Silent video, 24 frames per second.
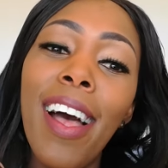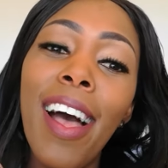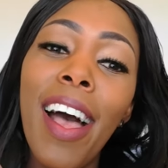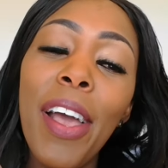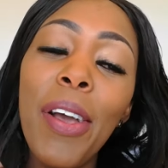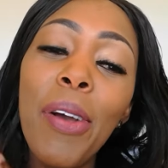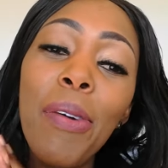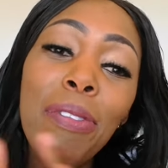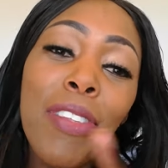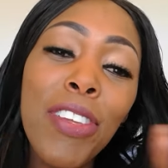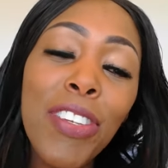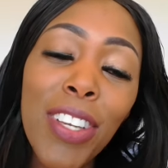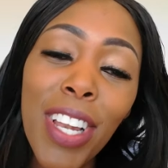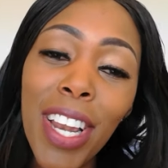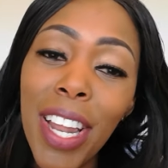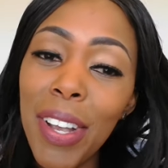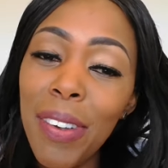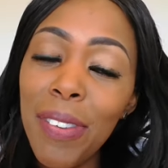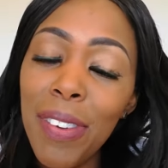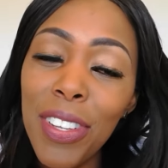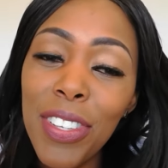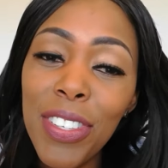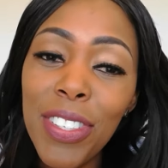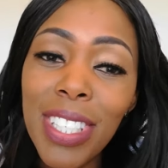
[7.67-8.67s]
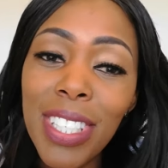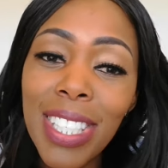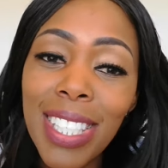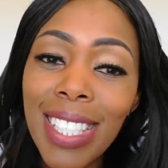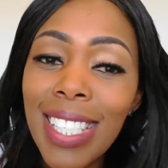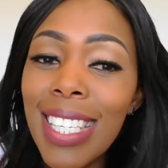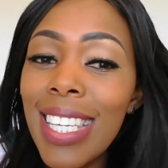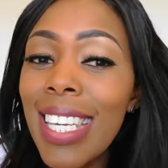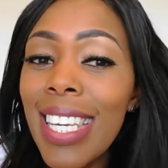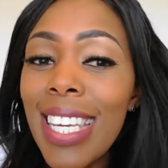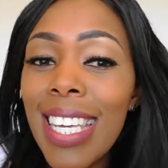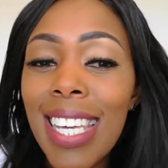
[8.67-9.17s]
I hope that you like what you
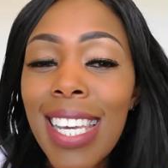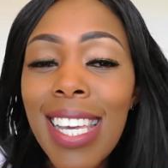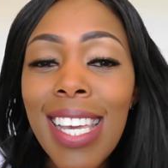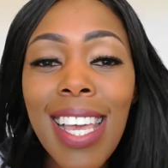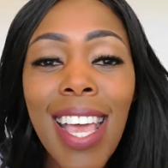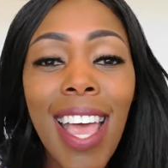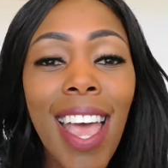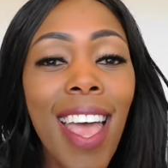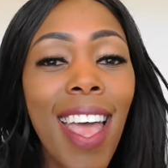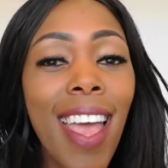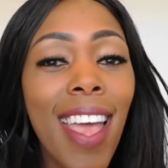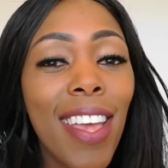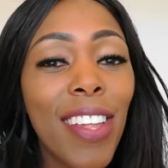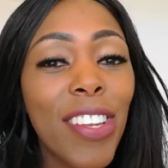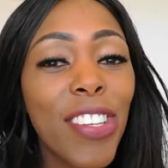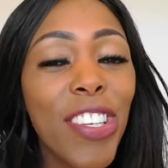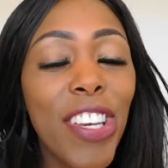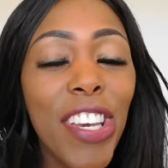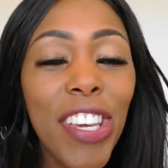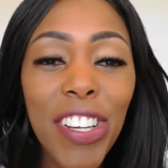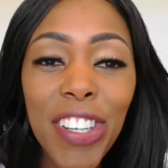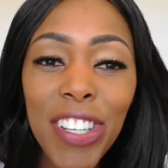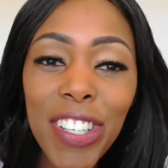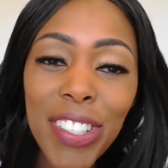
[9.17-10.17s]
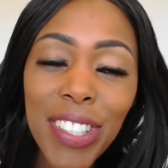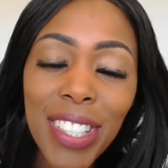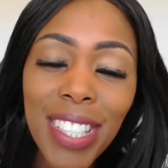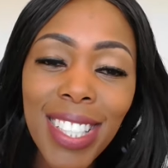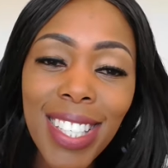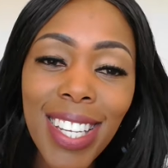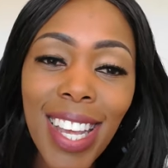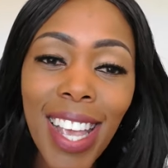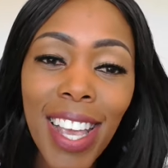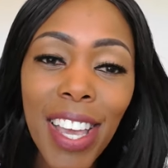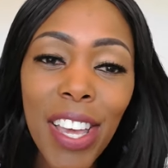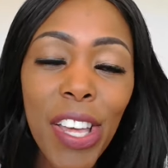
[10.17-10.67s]
see and you're here to
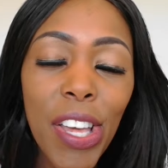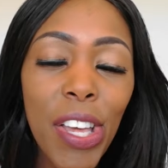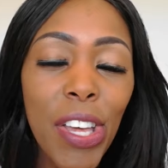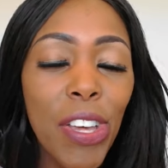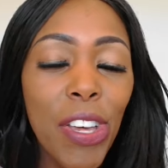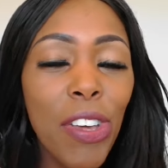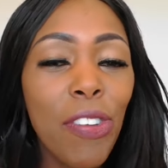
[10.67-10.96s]
stay.